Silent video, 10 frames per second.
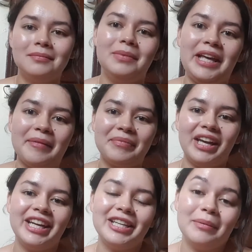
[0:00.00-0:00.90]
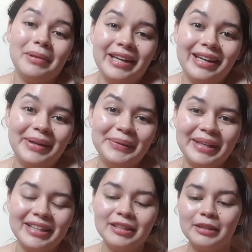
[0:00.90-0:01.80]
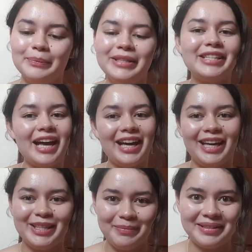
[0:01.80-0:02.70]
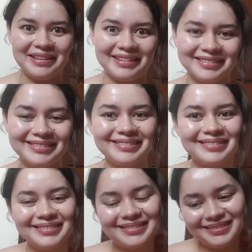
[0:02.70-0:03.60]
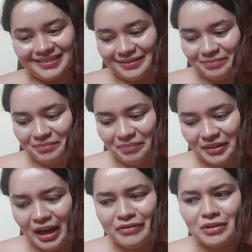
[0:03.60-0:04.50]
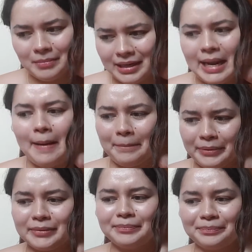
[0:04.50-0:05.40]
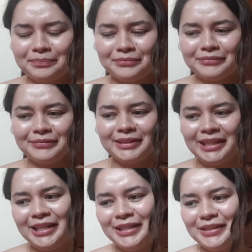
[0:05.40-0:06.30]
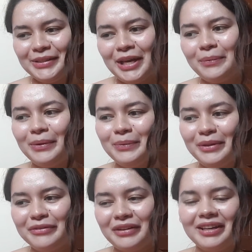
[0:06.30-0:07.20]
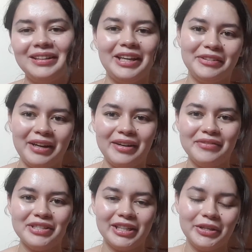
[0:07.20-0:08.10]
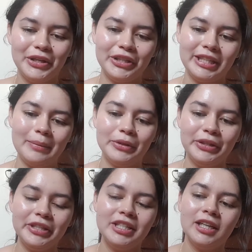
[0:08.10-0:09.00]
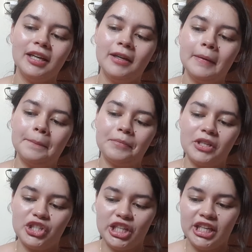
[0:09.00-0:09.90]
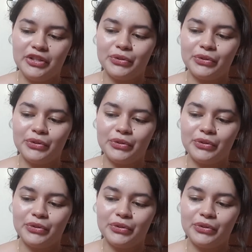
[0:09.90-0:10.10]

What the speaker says: But yeah, I ate in the plane anyway. But I ate the pizza after my nap. So yeah, when we finally arrived in her neighborhood, she